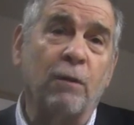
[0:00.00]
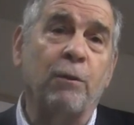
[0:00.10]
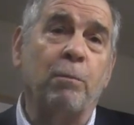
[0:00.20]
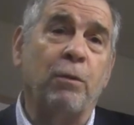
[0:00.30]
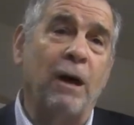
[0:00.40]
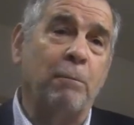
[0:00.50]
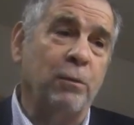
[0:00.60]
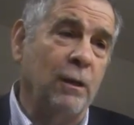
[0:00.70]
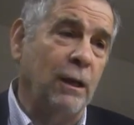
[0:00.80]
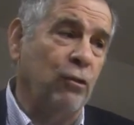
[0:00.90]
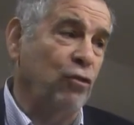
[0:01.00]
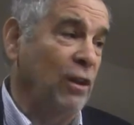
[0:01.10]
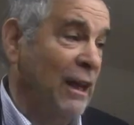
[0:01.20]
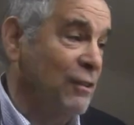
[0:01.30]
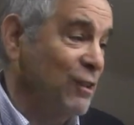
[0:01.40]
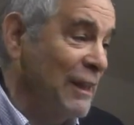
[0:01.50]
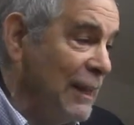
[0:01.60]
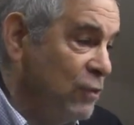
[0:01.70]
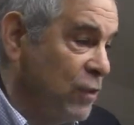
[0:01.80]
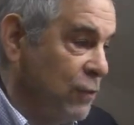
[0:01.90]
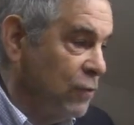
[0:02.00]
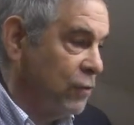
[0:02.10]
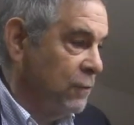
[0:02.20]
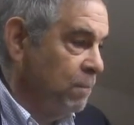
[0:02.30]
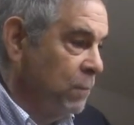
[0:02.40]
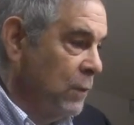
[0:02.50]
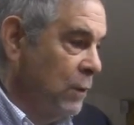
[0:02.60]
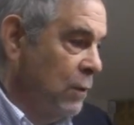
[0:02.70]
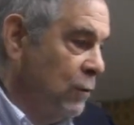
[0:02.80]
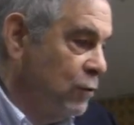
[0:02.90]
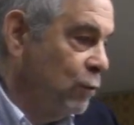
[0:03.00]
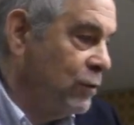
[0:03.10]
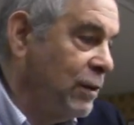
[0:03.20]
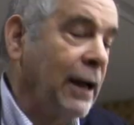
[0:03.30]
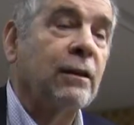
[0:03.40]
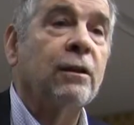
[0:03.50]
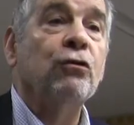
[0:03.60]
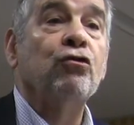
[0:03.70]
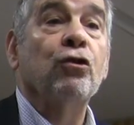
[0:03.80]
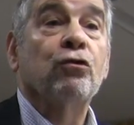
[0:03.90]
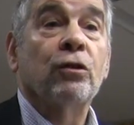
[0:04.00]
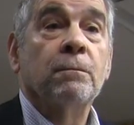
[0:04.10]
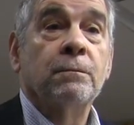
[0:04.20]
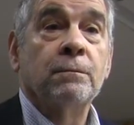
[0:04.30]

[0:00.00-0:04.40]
of the population as license to attack these Jews.